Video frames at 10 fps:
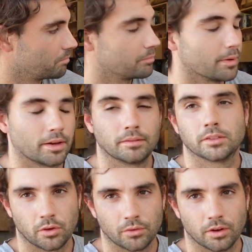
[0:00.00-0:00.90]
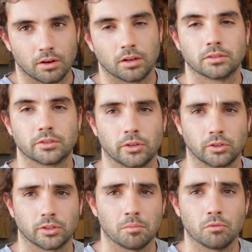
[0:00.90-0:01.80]
But so far so
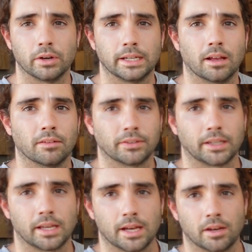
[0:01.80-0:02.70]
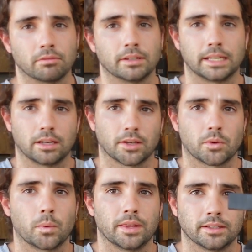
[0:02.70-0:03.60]
good. I'm really loving it, and I really like
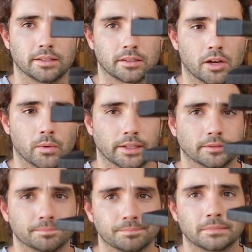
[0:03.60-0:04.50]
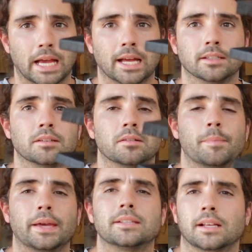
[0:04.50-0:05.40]
where this is going. And
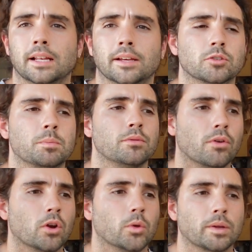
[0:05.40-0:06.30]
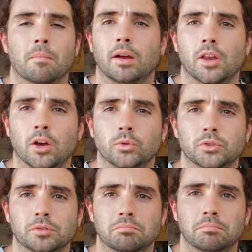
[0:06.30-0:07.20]
basically I've just been following my
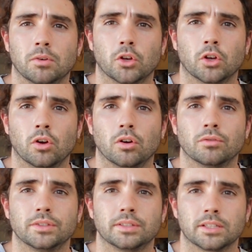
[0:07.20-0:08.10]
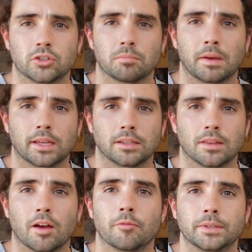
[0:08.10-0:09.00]
nose on a lot of the decision making
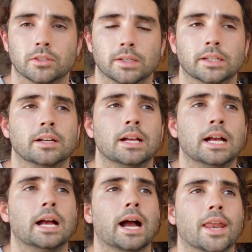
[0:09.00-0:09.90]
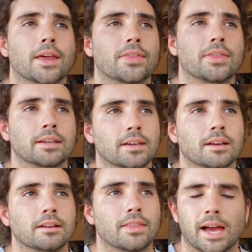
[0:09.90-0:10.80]
that I've been doing, and I think
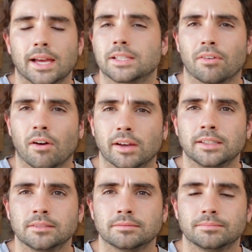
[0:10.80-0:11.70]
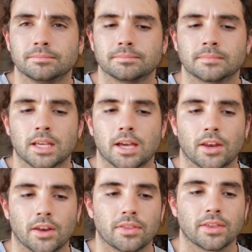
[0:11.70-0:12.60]
that is fine.
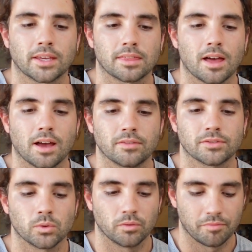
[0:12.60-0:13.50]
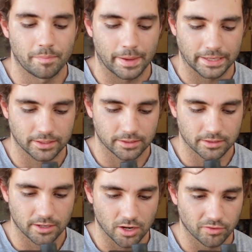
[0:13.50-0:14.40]
And I think that I've sort of based
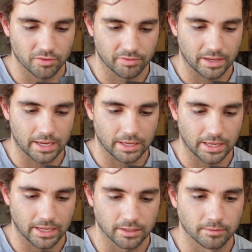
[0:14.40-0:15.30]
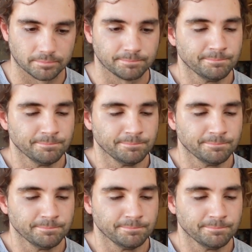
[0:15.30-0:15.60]
enough of it in